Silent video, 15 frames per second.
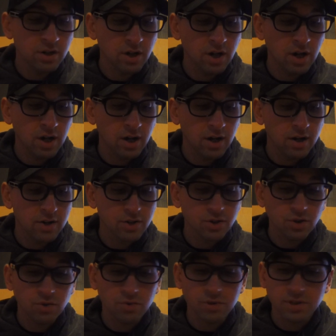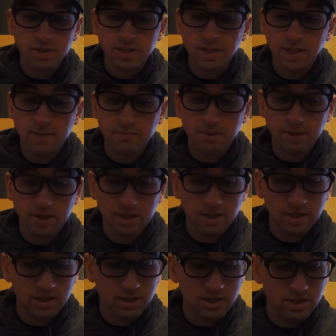so just keep
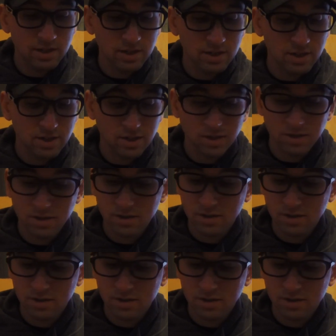in a